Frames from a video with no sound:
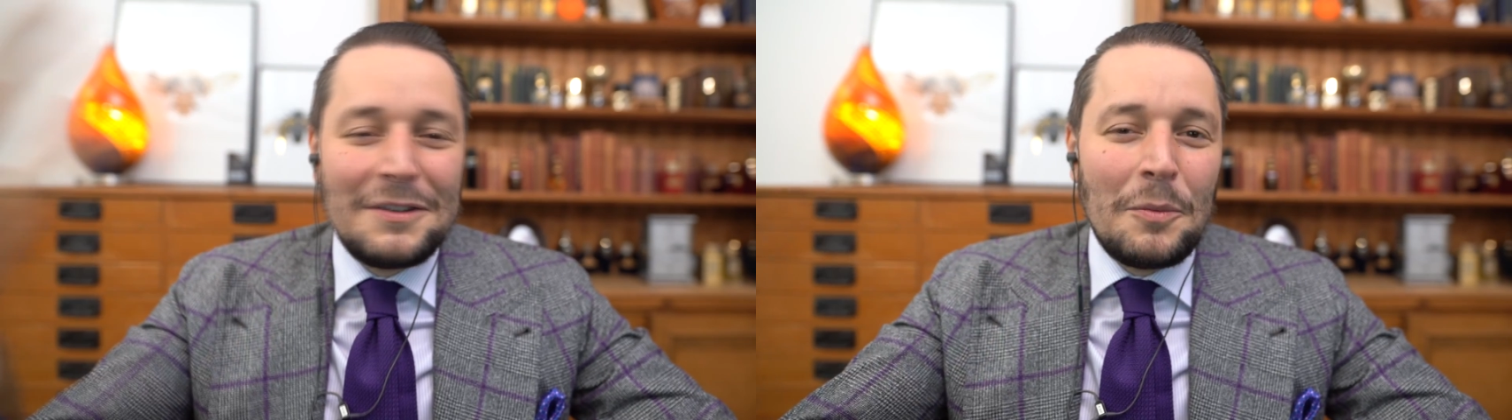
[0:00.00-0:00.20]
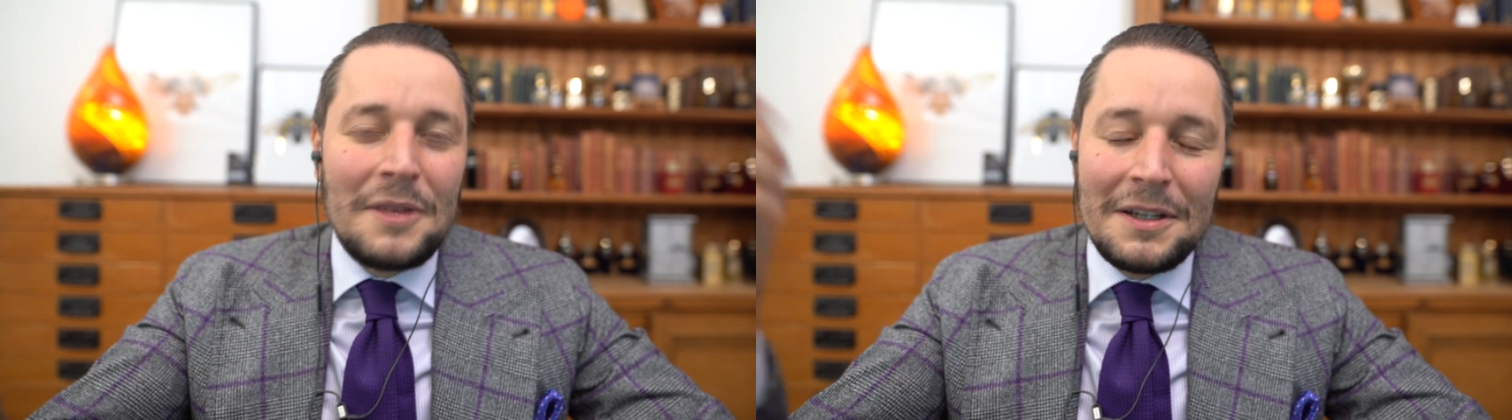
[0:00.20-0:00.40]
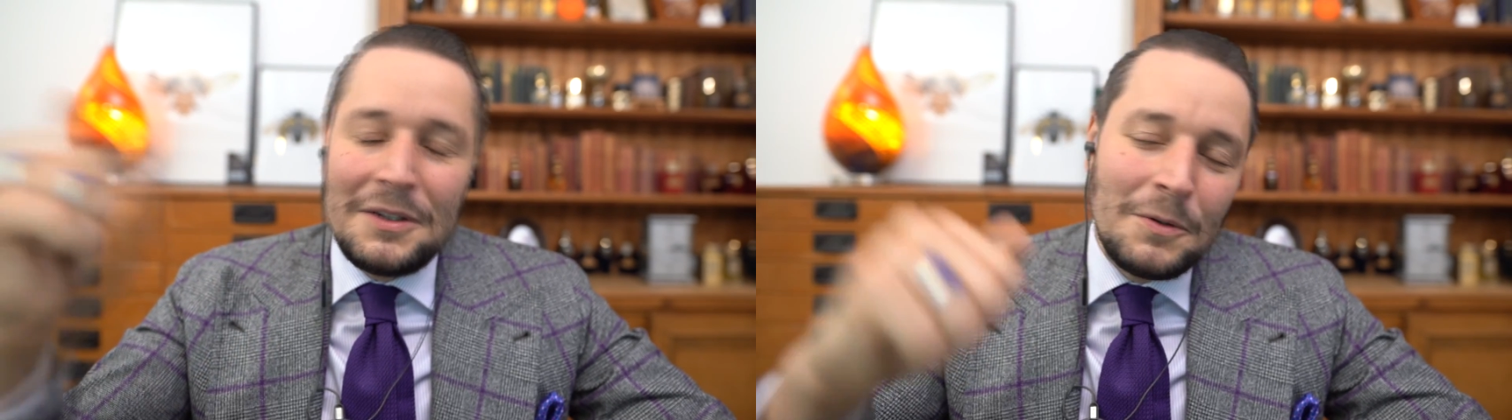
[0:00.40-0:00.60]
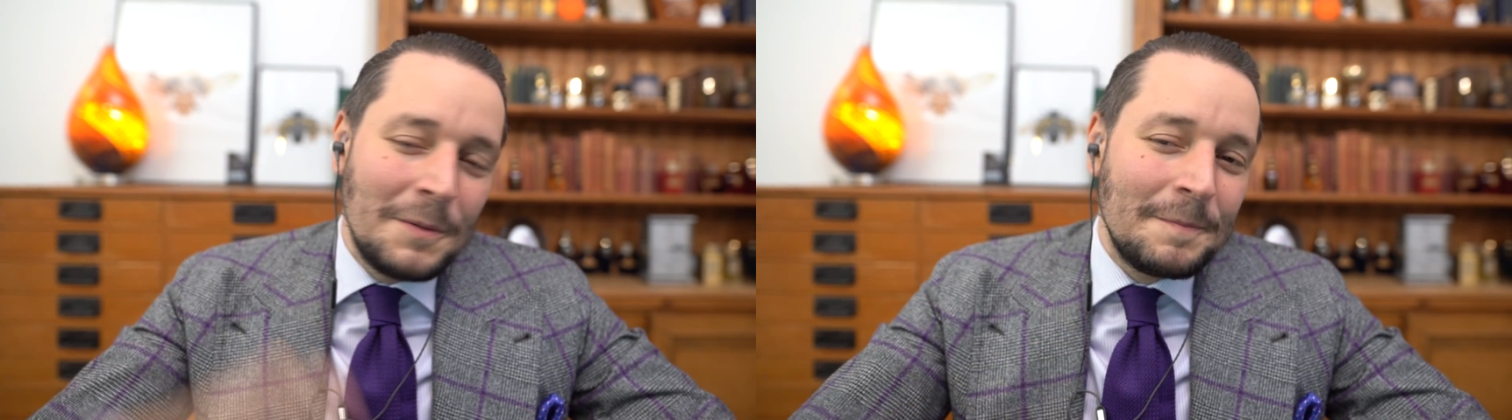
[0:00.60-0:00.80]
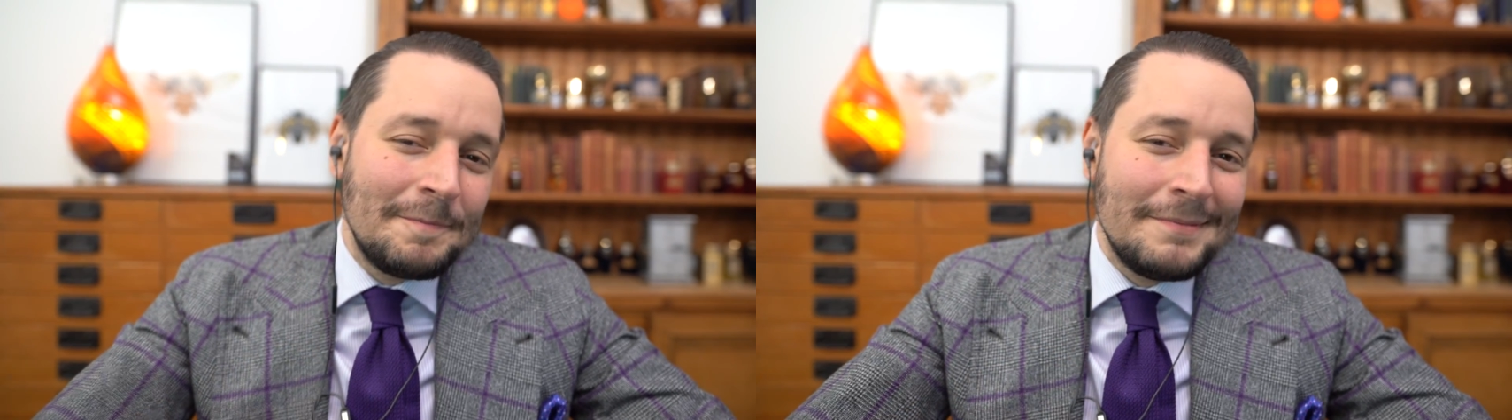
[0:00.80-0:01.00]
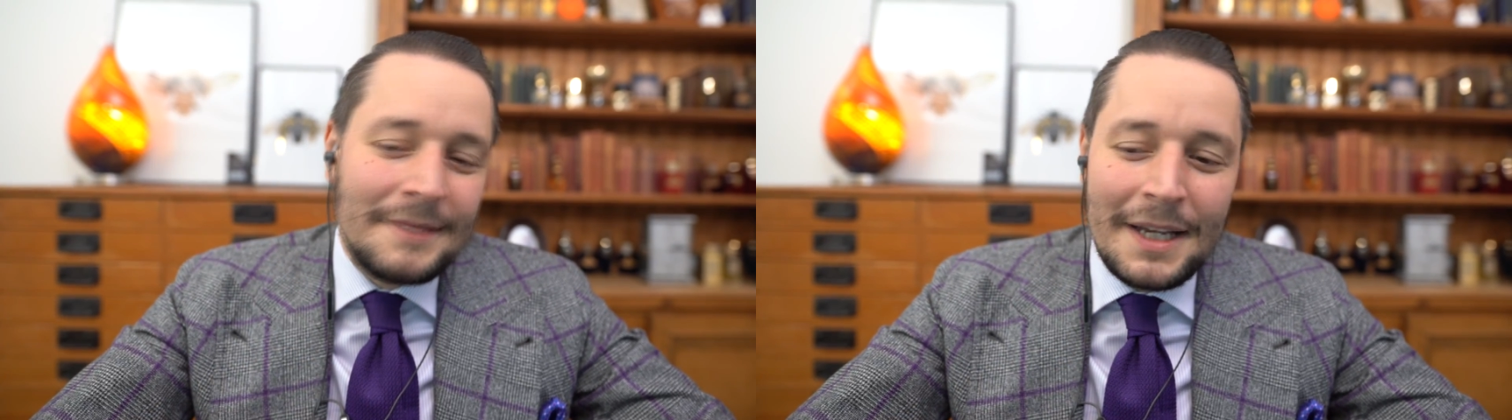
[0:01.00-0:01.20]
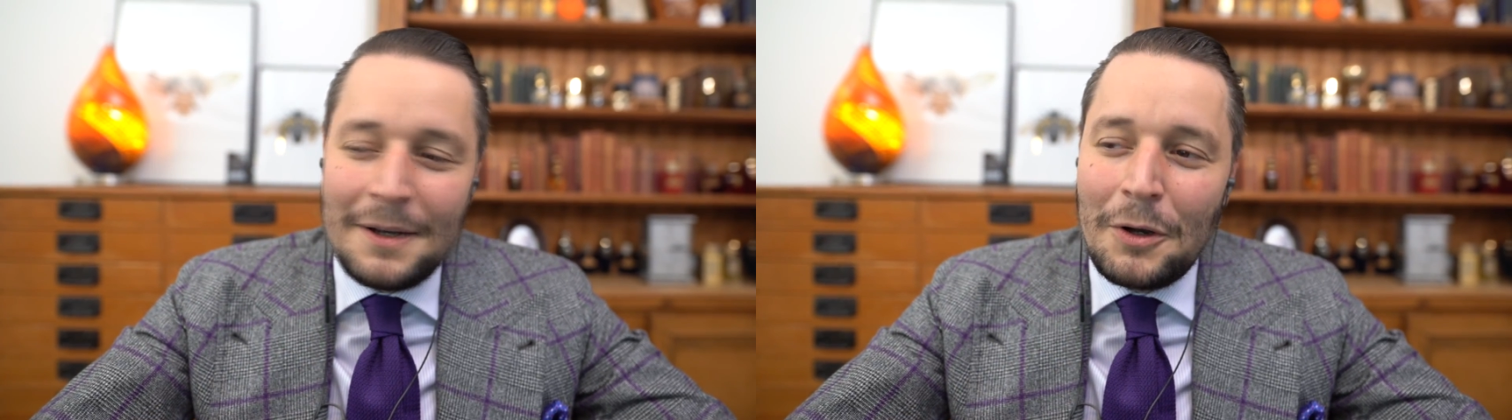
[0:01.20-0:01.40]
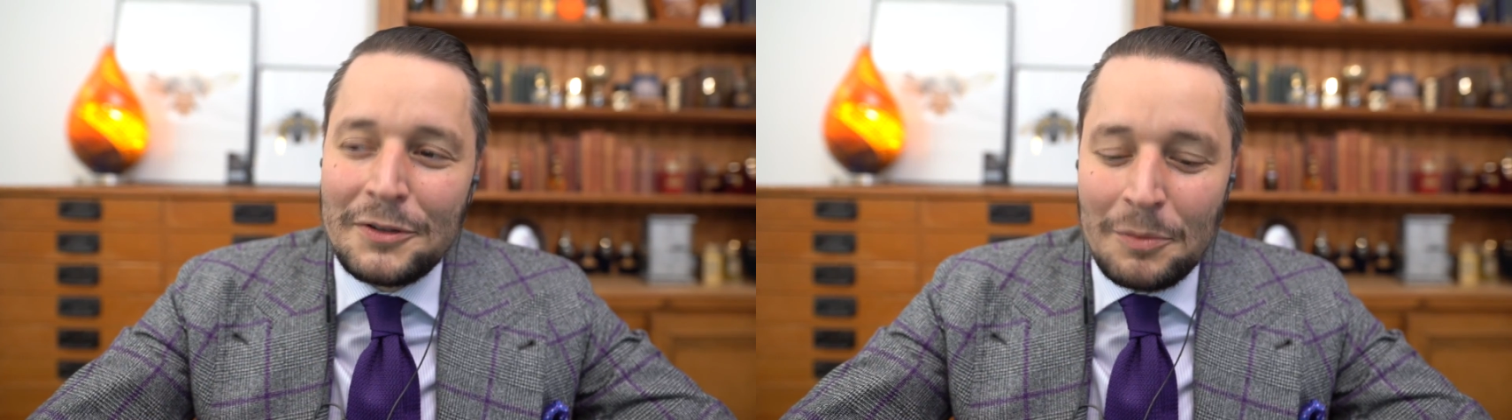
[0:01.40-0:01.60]
something new.
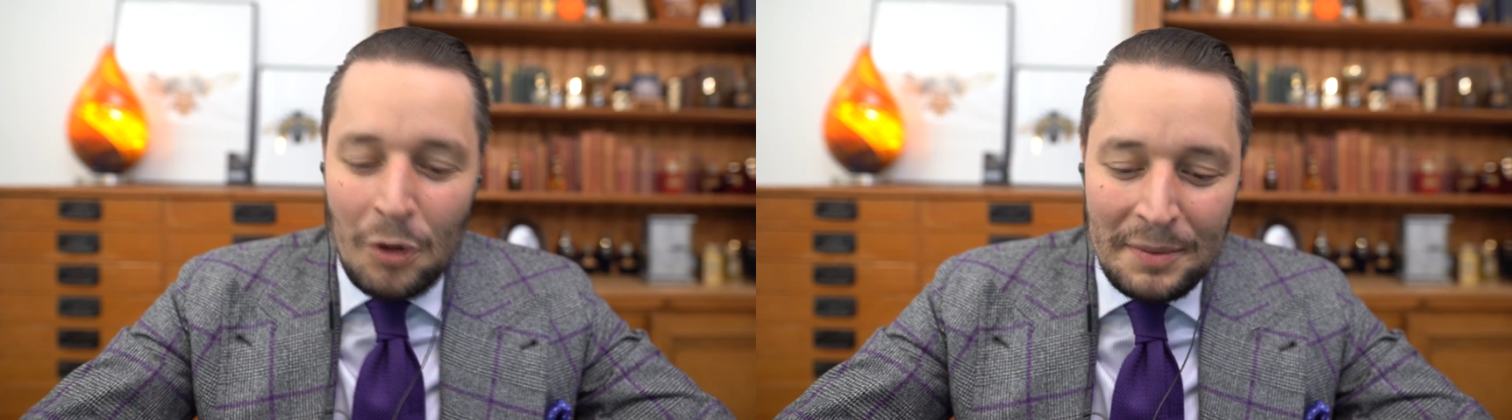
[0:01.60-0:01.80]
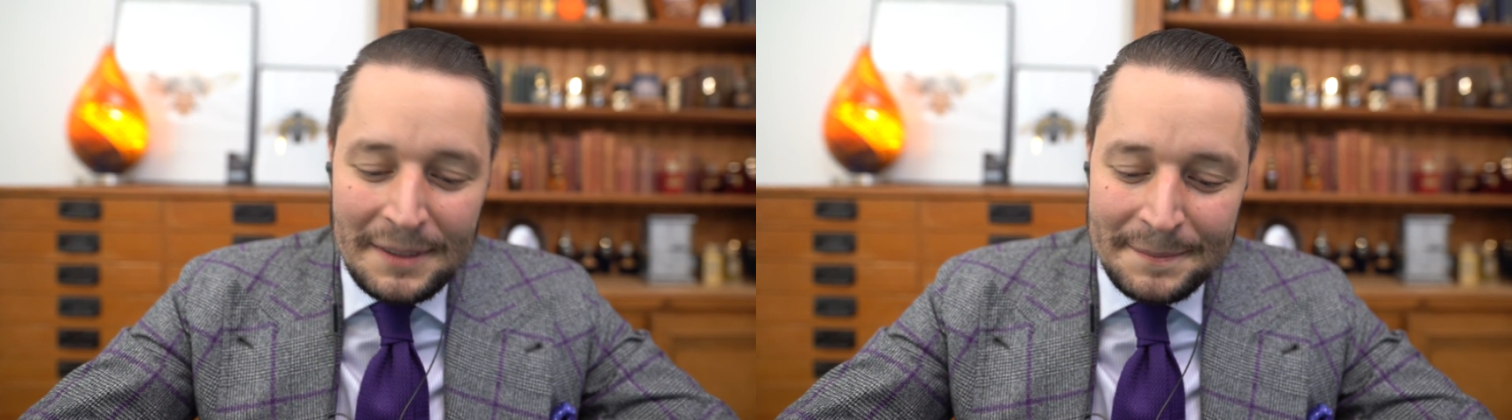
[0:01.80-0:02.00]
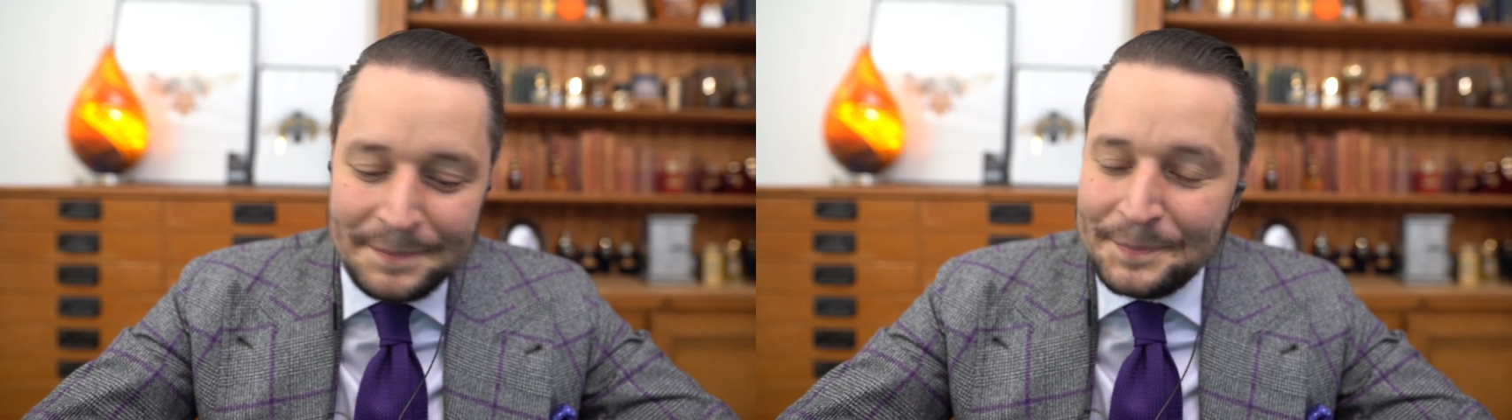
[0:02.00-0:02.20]
Yeah, awesome hobby.